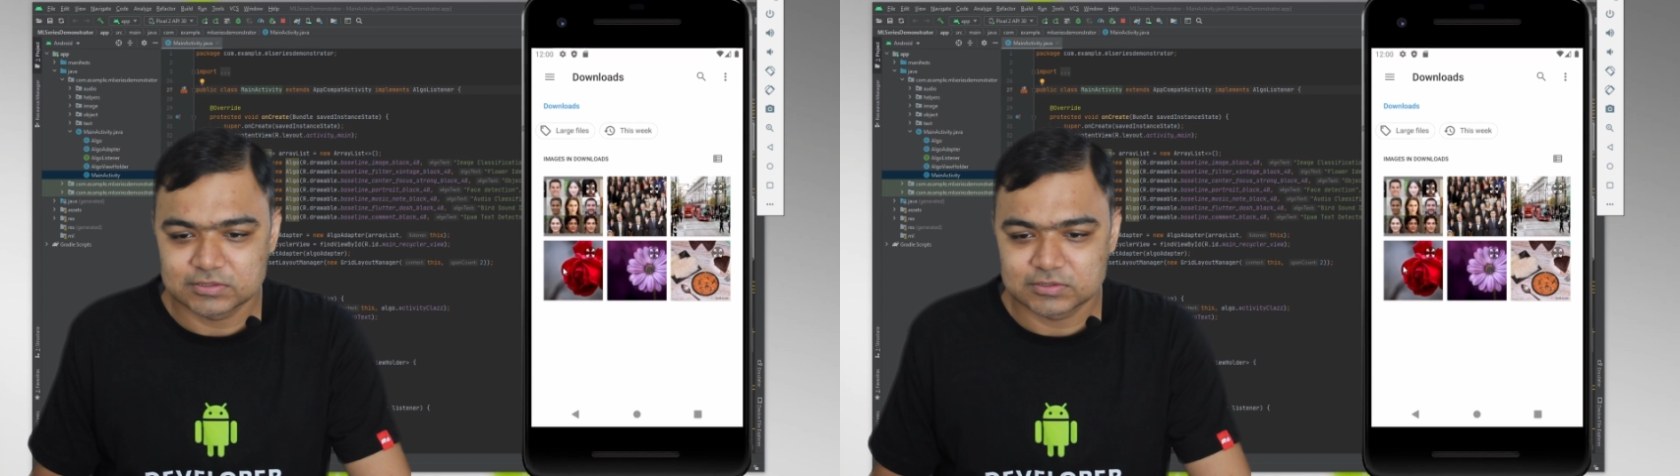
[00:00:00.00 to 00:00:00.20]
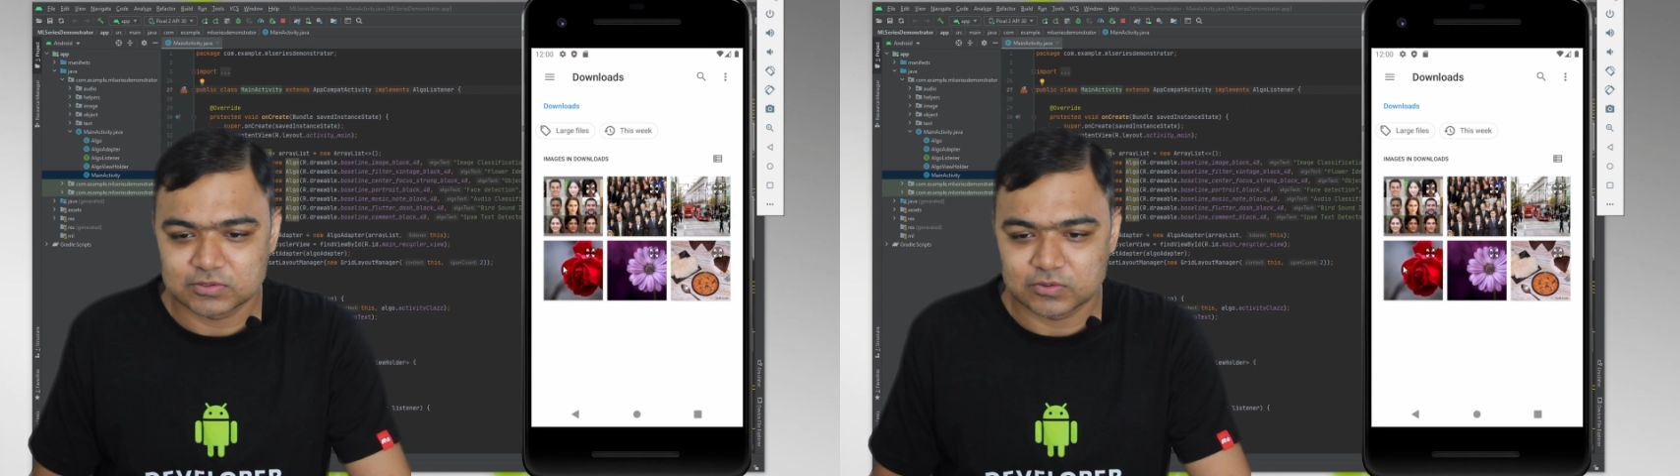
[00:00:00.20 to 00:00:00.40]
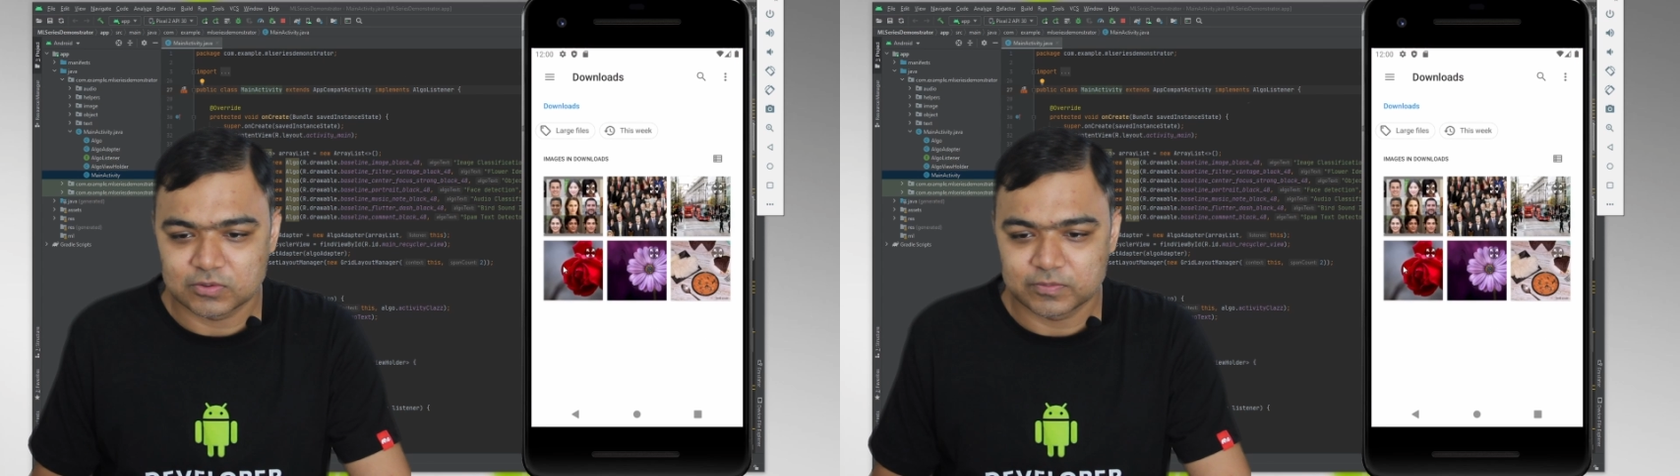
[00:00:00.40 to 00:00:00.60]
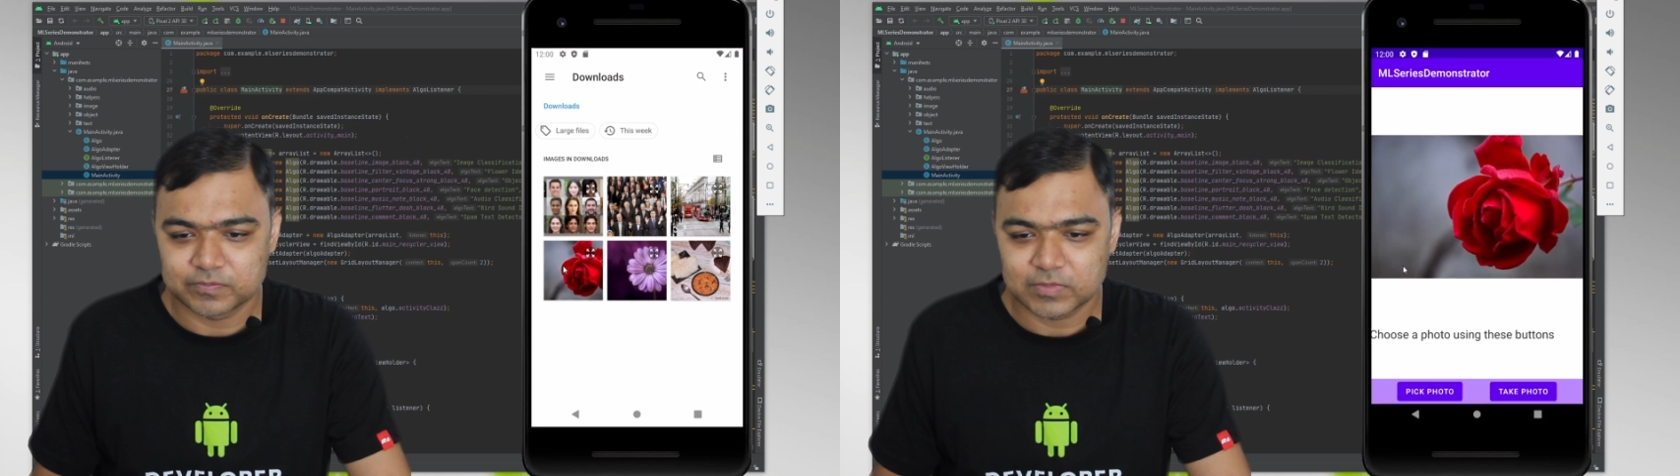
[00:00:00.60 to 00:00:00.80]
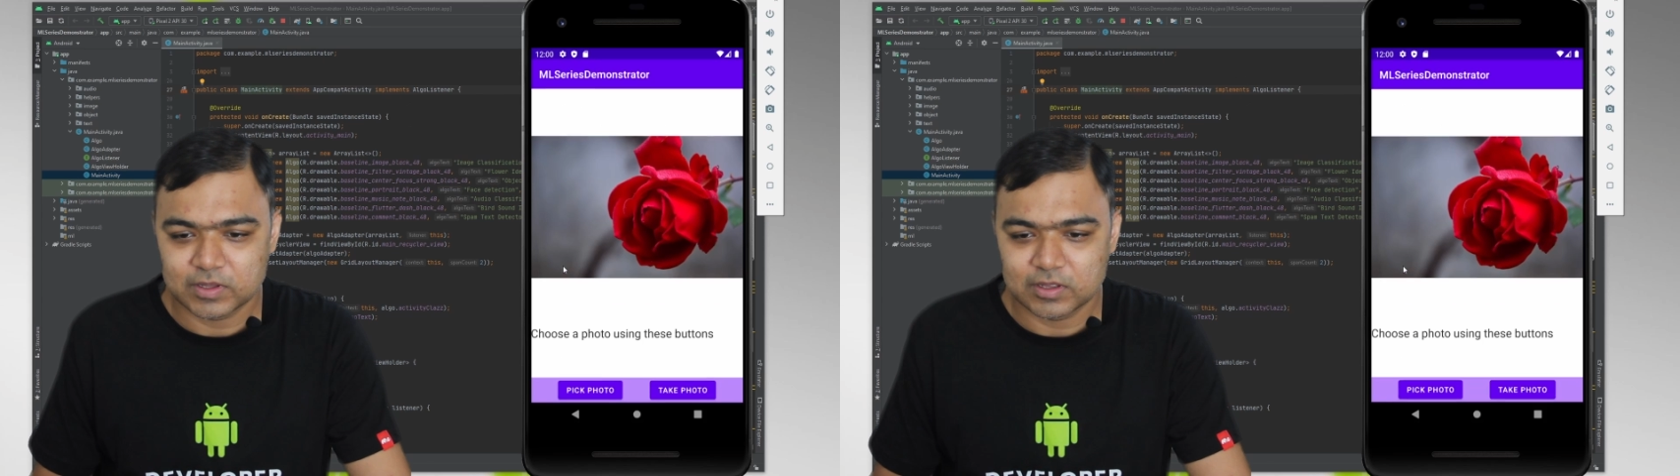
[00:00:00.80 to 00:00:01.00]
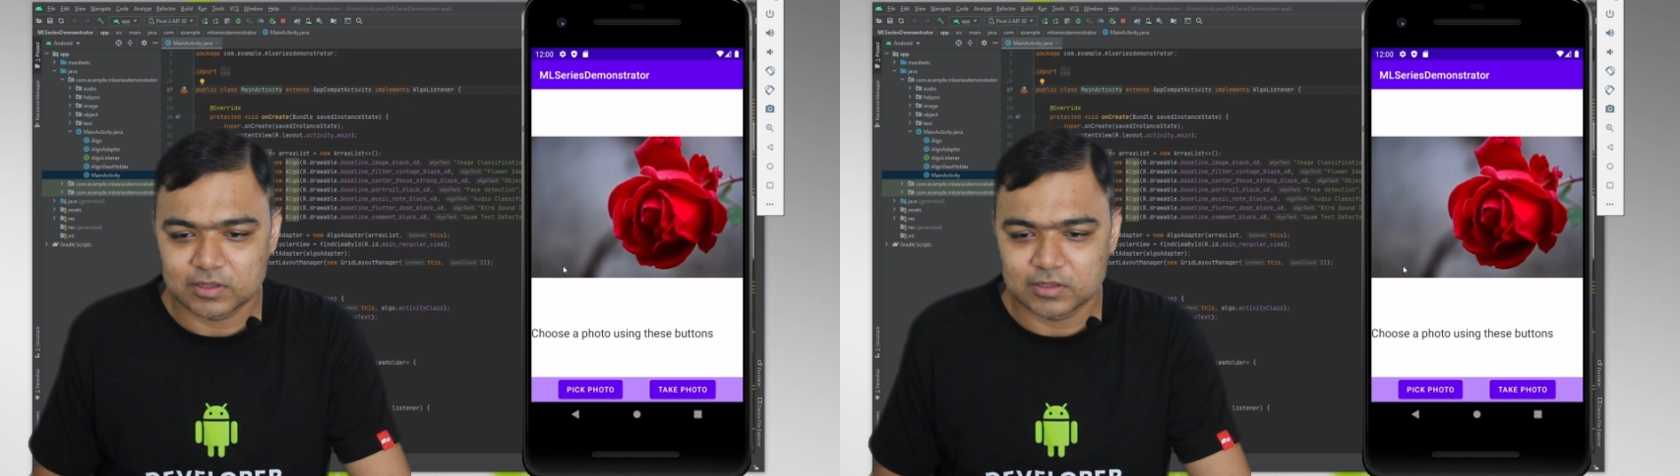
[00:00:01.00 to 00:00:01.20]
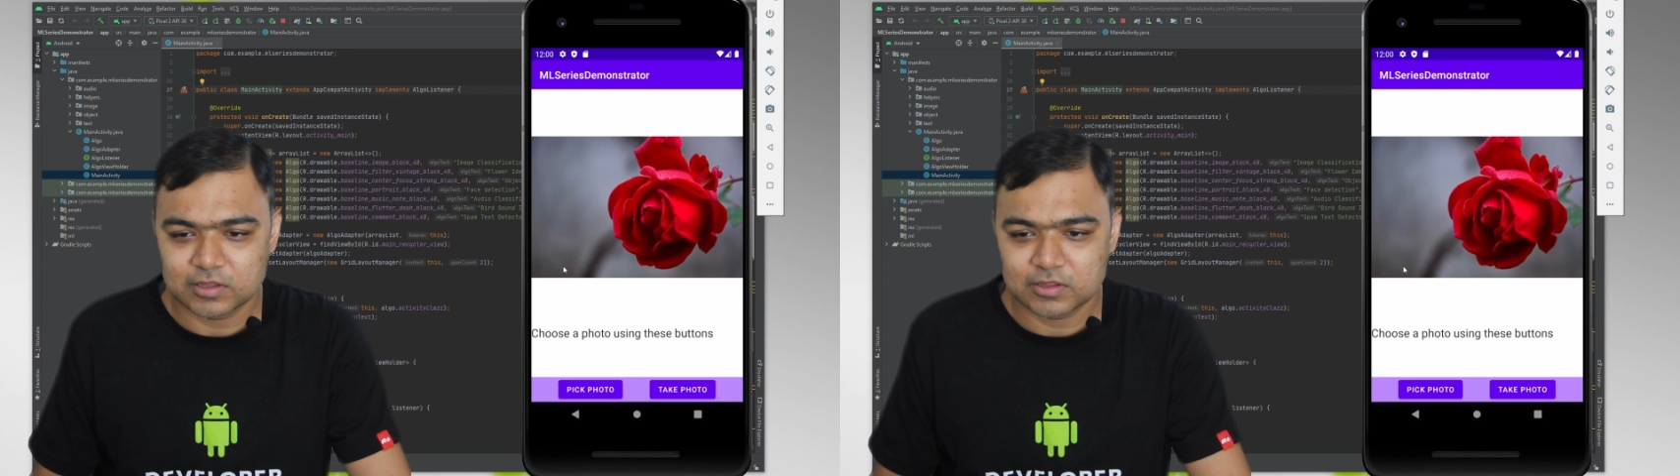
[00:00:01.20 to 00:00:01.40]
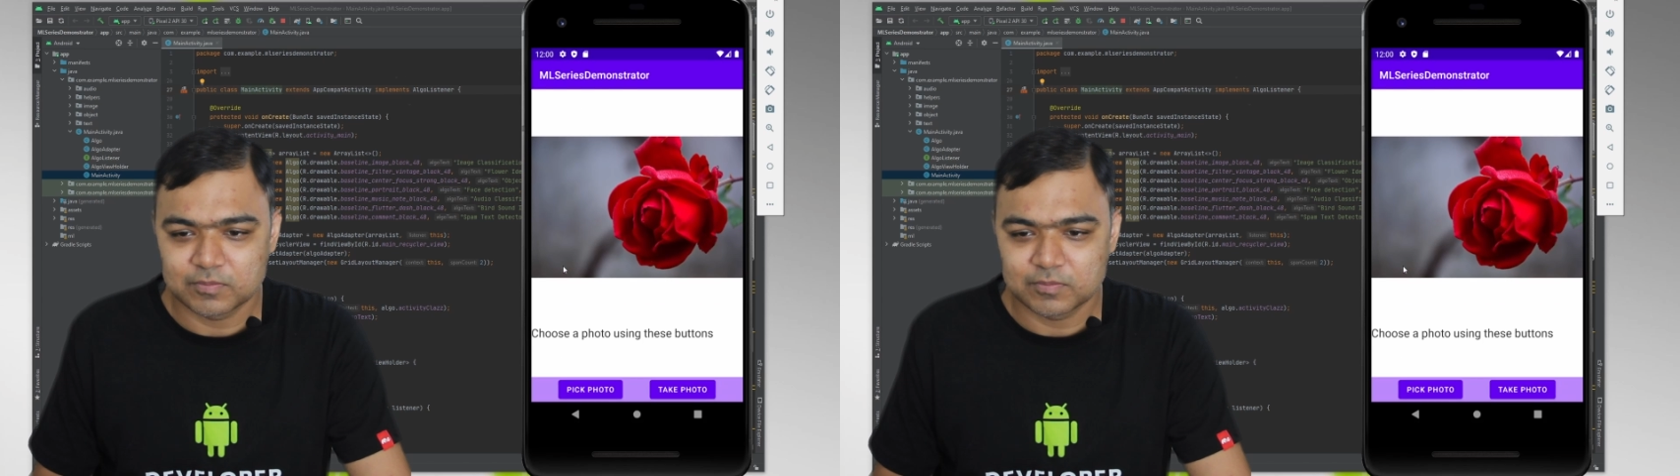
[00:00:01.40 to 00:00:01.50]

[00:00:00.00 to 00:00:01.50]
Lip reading: So this